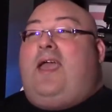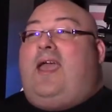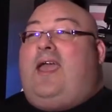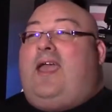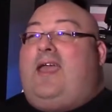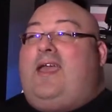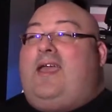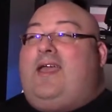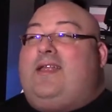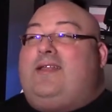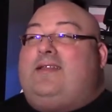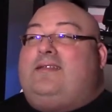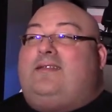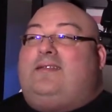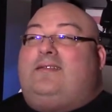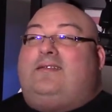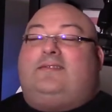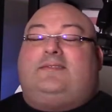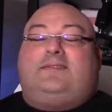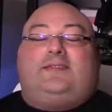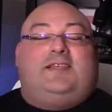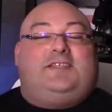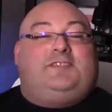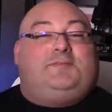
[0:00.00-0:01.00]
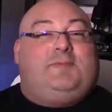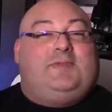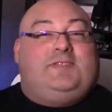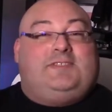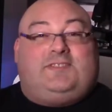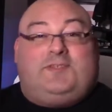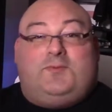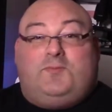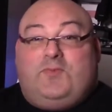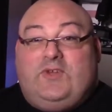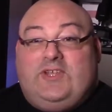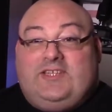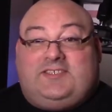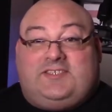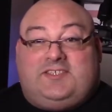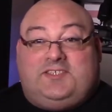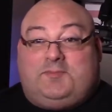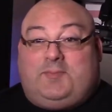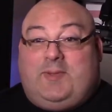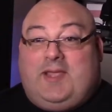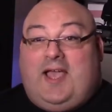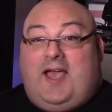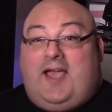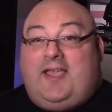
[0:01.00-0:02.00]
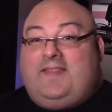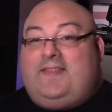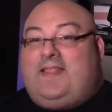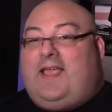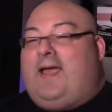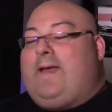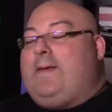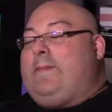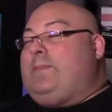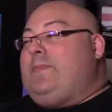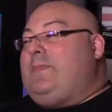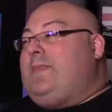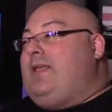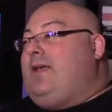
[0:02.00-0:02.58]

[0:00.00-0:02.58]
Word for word: And there's been some reasons behind that,